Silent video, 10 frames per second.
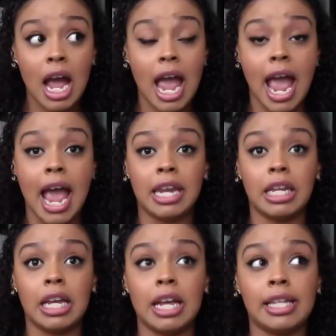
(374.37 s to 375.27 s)

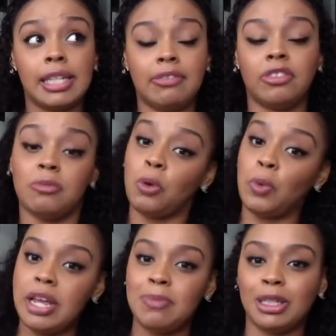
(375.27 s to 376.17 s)
And it's different from a
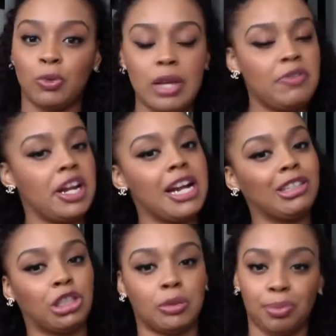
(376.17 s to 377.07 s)
weave because a weave, your hair
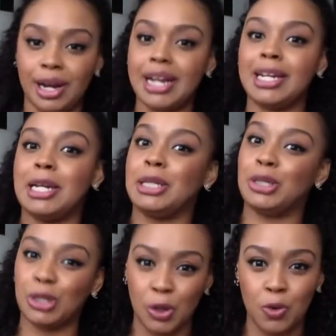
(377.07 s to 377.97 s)
is just braided and it's
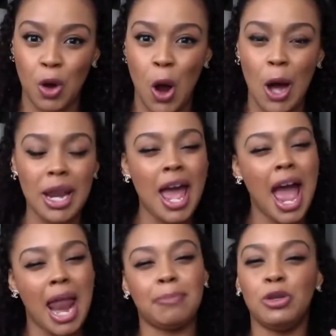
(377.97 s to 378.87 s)
sewed on.
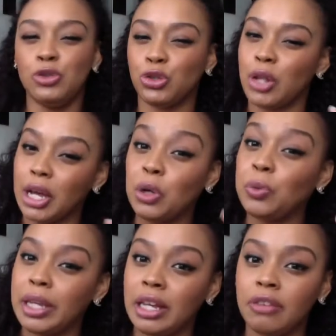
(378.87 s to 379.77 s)
And I'm used to, like, a
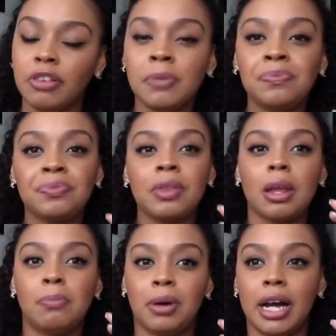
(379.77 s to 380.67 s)
weave.
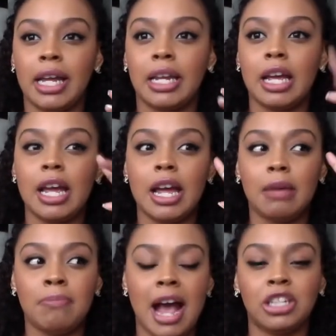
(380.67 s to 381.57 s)
But
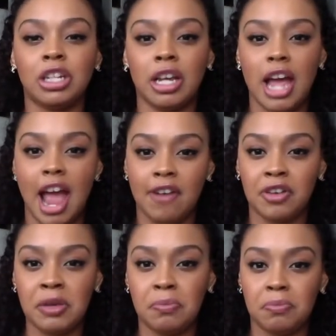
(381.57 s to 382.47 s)
imagine
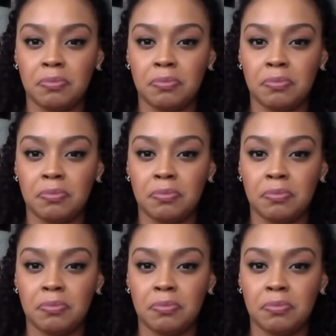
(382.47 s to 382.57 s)
every